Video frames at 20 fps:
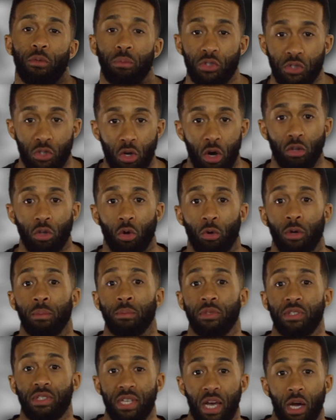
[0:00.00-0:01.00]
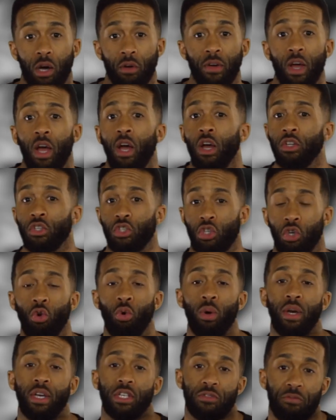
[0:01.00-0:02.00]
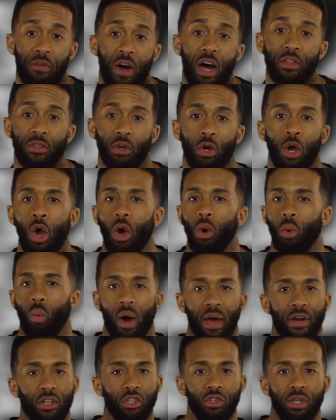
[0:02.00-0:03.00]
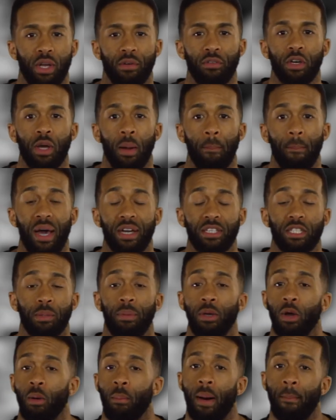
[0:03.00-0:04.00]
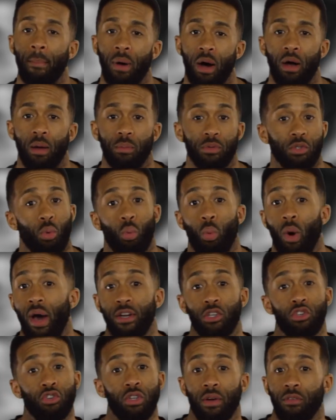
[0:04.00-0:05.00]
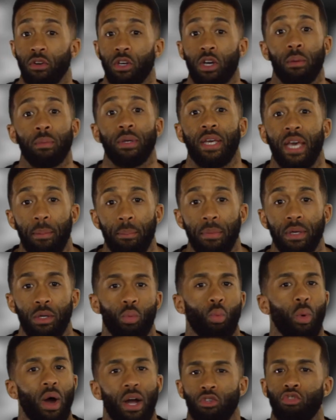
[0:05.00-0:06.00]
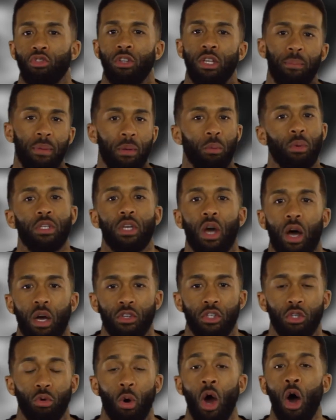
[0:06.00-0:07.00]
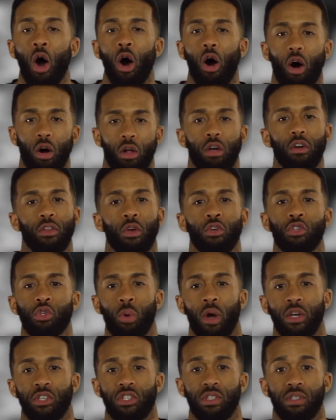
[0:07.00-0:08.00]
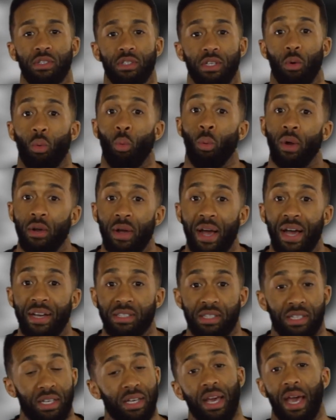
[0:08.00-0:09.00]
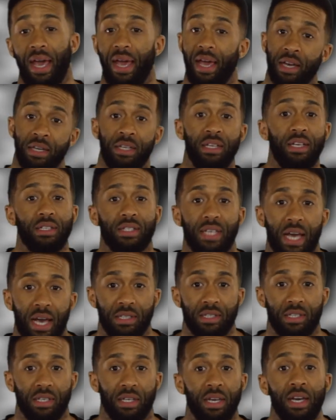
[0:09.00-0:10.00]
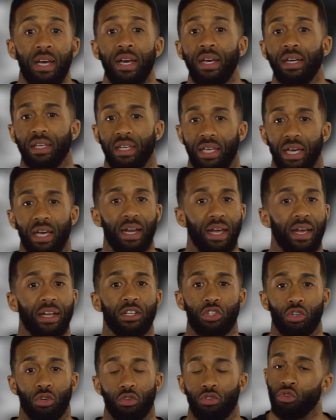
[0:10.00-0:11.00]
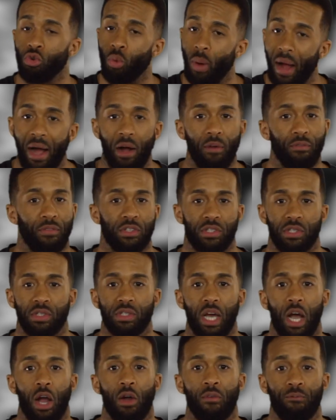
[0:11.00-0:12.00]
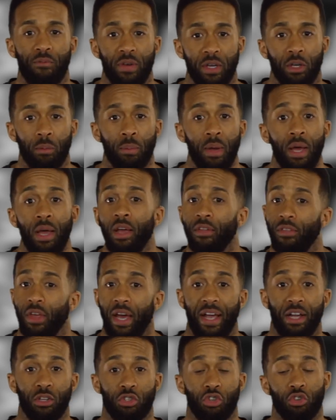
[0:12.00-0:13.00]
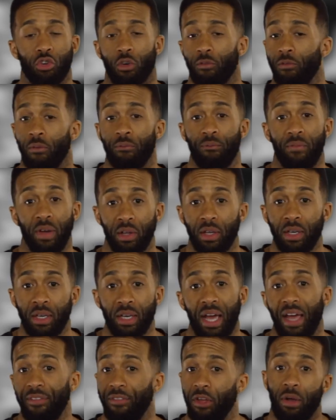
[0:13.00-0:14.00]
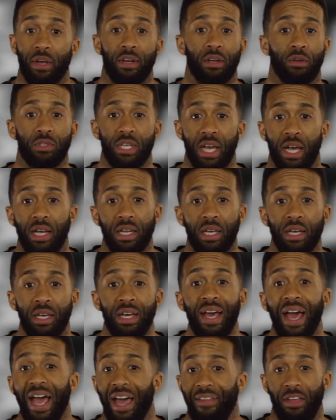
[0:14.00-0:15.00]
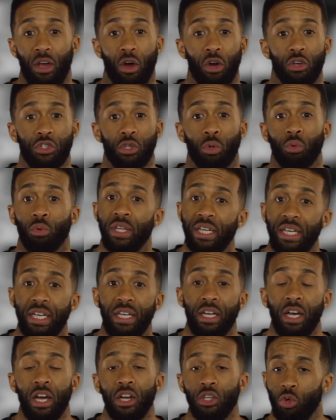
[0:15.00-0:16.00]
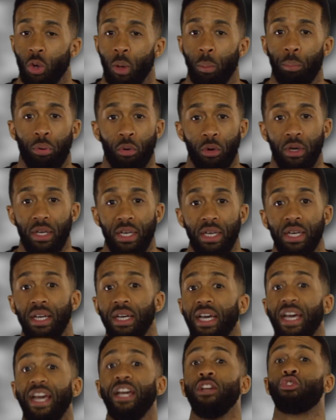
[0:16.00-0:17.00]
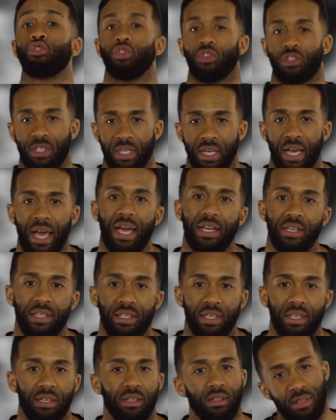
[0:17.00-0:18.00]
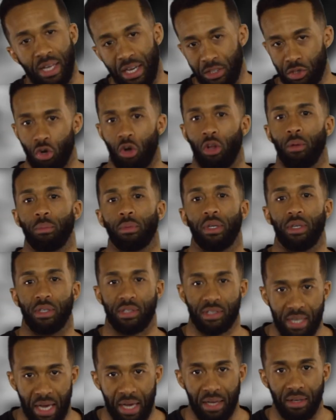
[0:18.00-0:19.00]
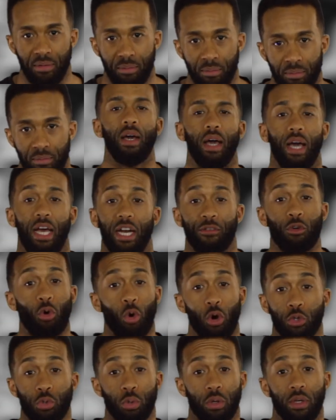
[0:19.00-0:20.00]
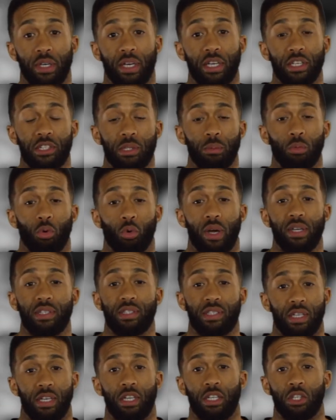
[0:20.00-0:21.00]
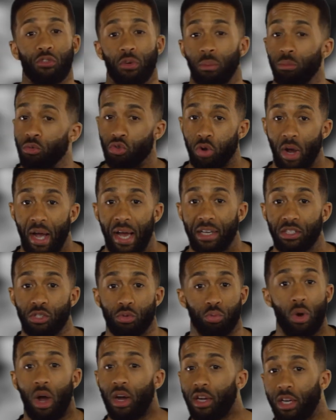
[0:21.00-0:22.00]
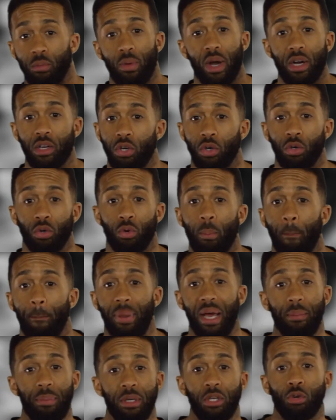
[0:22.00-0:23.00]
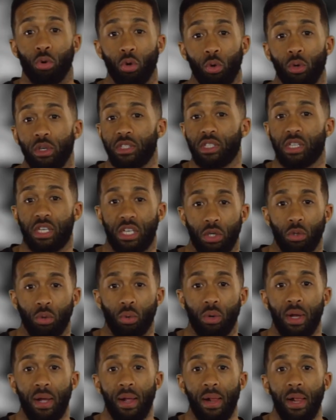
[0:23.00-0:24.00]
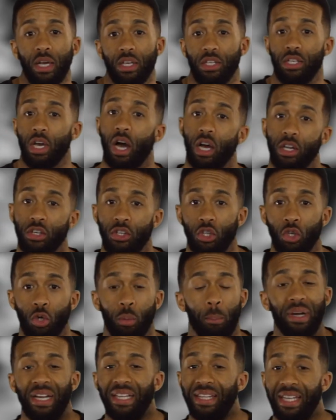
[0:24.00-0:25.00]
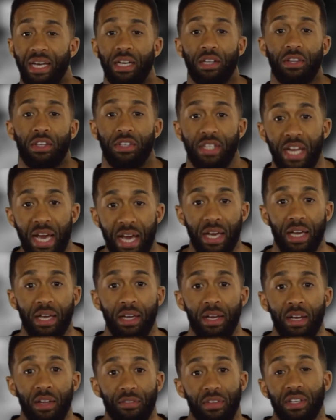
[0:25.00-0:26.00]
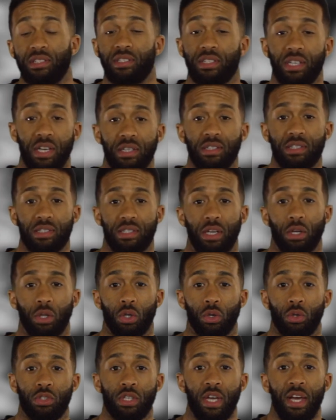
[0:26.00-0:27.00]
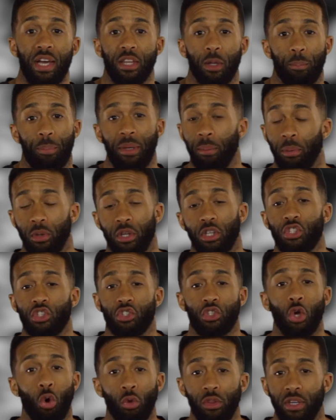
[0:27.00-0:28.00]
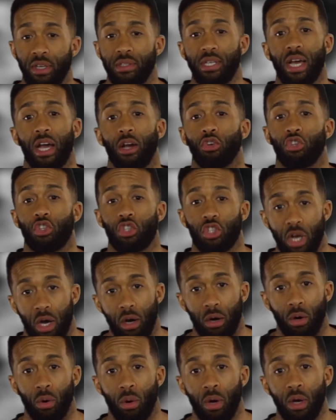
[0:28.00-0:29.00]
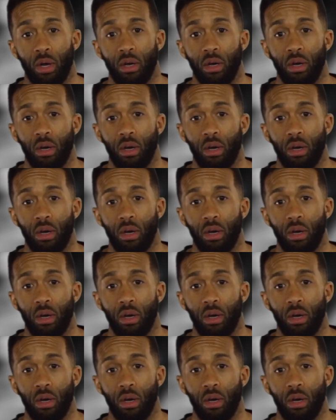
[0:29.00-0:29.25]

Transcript: from Star-Lord himself to his father, why did you never come back to be with my moms? Why did you never come get me? Why did you leave me with Yondu? All of those questions that we're asking and he's asking get answered throughout this entire film. The answers are fulfilling, they're entertaining, and they also lead to a pretty interesting ending. That's all I'm gonna say. And of course, we're gonna get some great scenes from Drax, Rocket Raccoon, Baby Groot is cute, Yondu, but in the end of the day, the scene stealers, the people that stole the entire show,